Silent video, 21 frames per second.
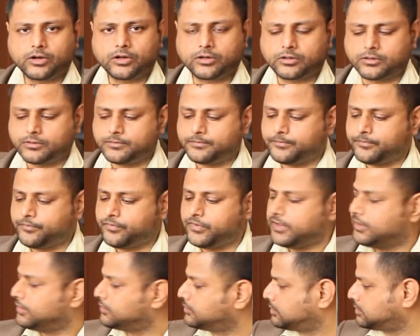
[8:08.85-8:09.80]
not.
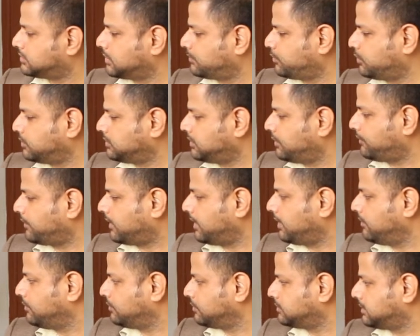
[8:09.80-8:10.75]
So suppose if I
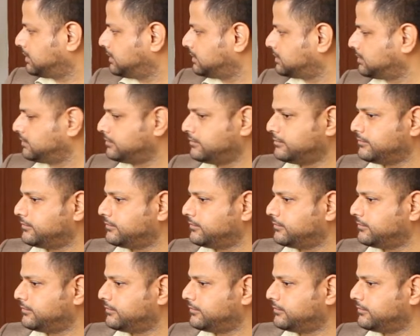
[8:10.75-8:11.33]
use this,